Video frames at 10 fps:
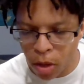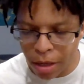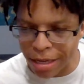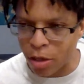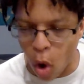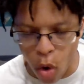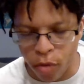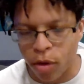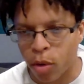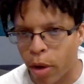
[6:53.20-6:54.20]
He's
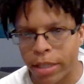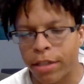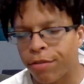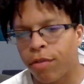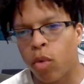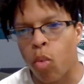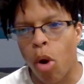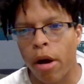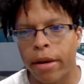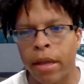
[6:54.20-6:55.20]
over aggressive for
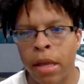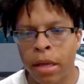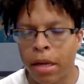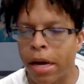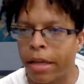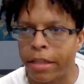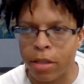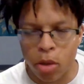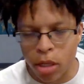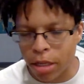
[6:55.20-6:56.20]
one. Uh, this is
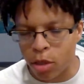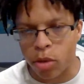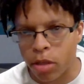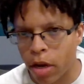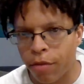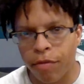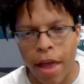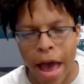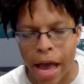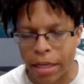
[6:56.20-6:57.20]
going to lead to a ton of
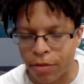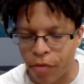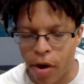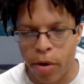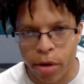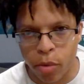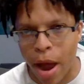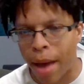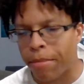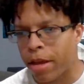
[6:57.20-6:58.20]
flags. Very
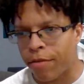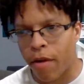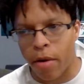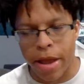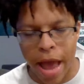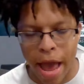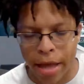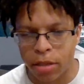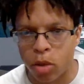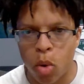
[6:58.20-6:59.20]
grabby, very
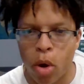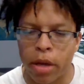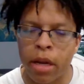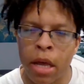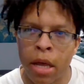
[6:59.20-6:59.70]
hands on.